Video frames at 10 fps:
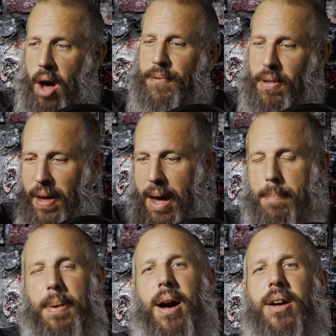off of
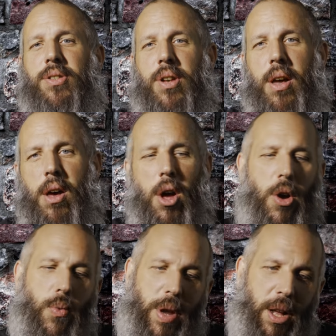that box,
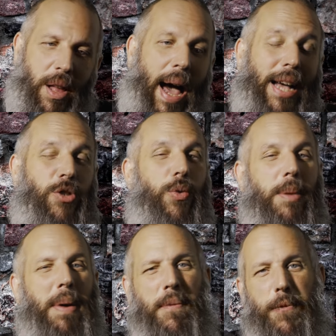realized
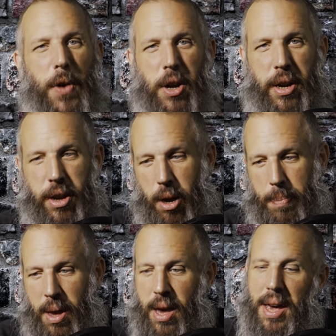we've been fucking
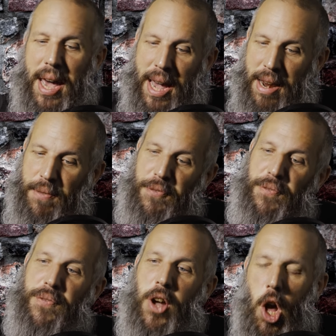up, and
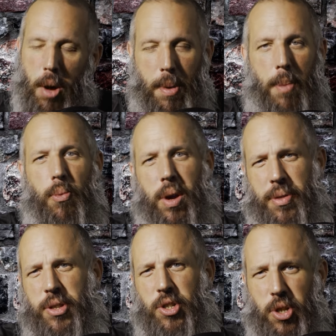have come up
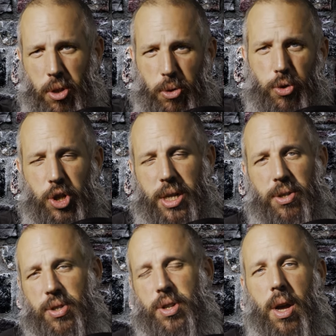with
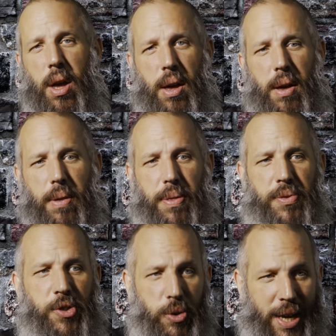solutions
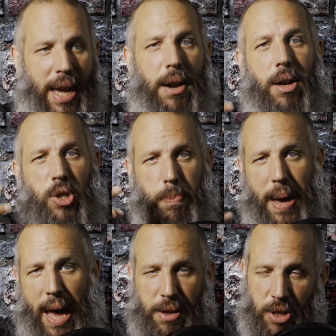to get us
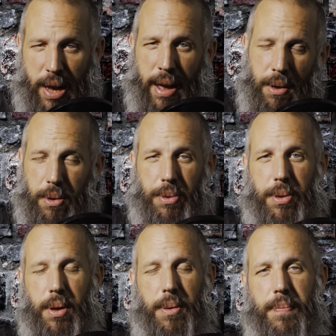back to
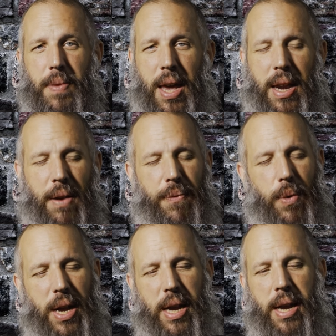health. And if
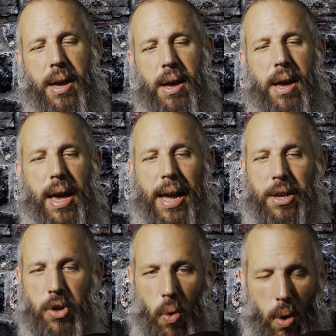we
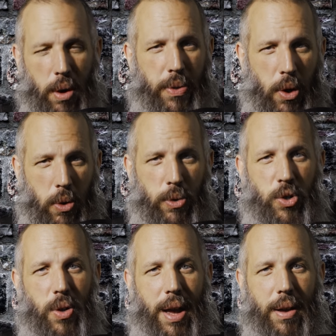ignore
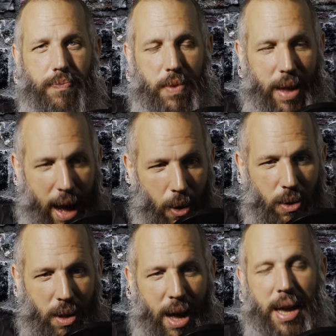those
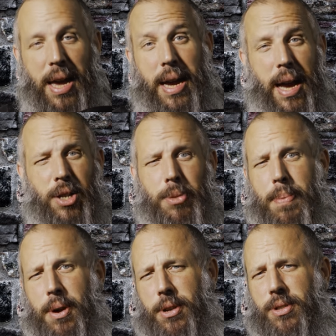outlying
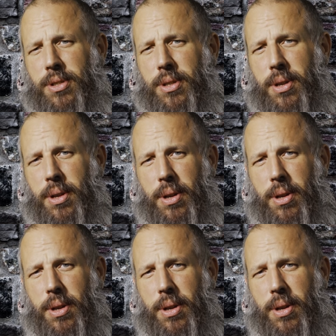experts,